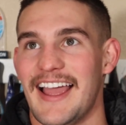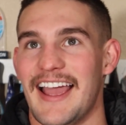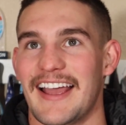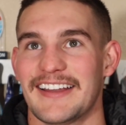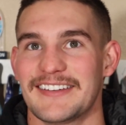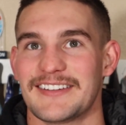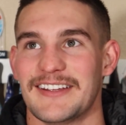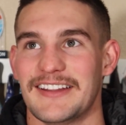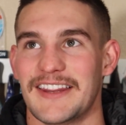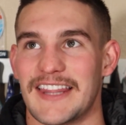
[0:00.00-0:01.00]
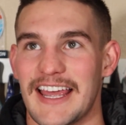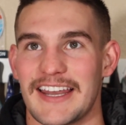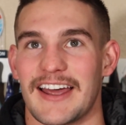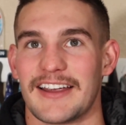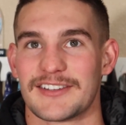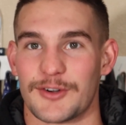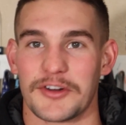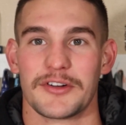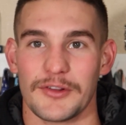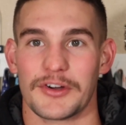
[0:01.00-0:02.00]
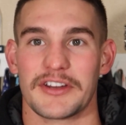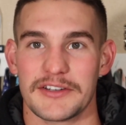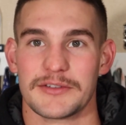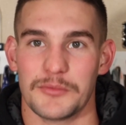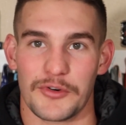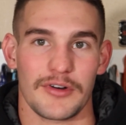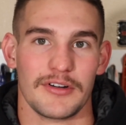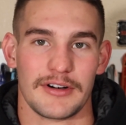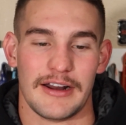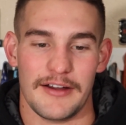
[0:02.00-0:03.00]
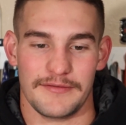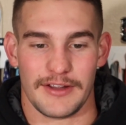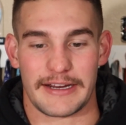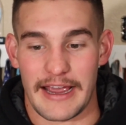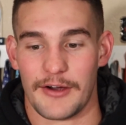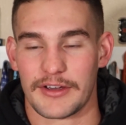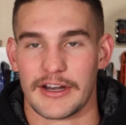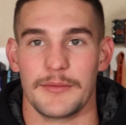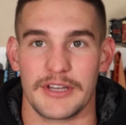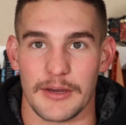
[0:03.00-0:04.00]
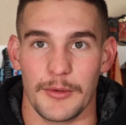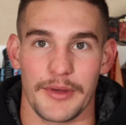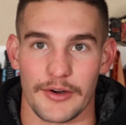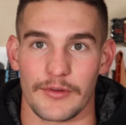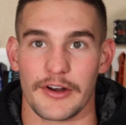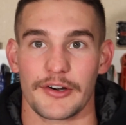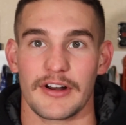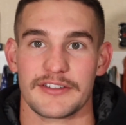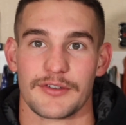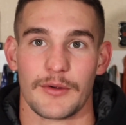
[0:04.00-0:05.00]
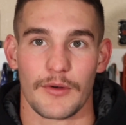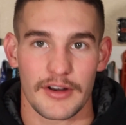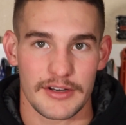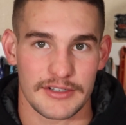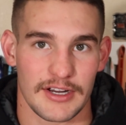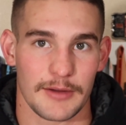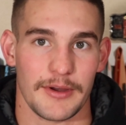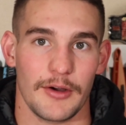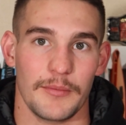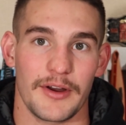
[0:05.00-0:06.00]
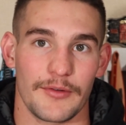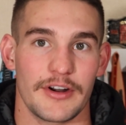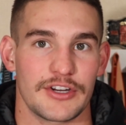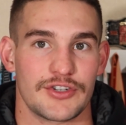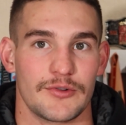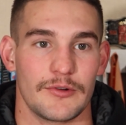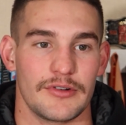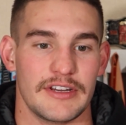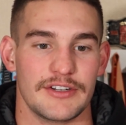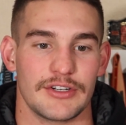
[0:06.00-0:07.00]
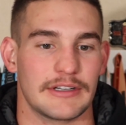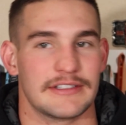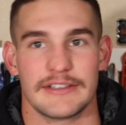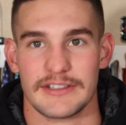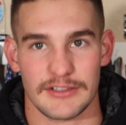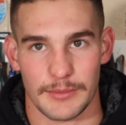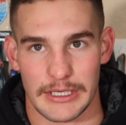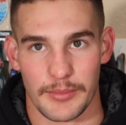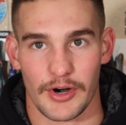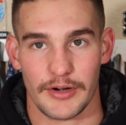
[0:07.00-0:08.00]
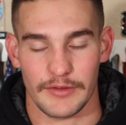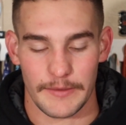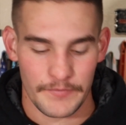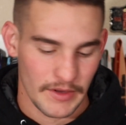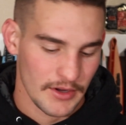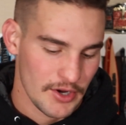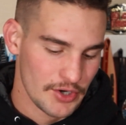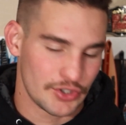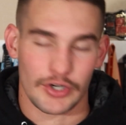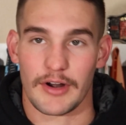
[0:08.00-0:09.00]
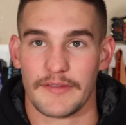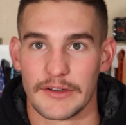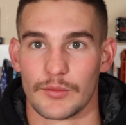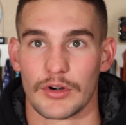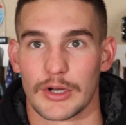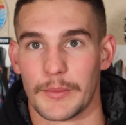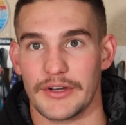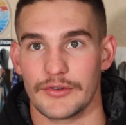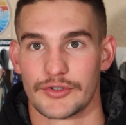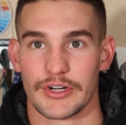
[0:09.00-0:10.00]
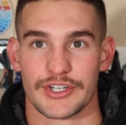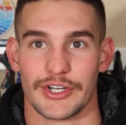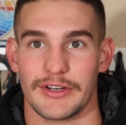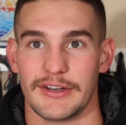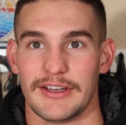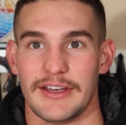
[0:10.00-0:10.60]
And then I started to look into more of like how can I become a better runner. And so I wanted to talk about my running shoe rotation because this is a big part of it. Sure, I've had to work on my nutrition,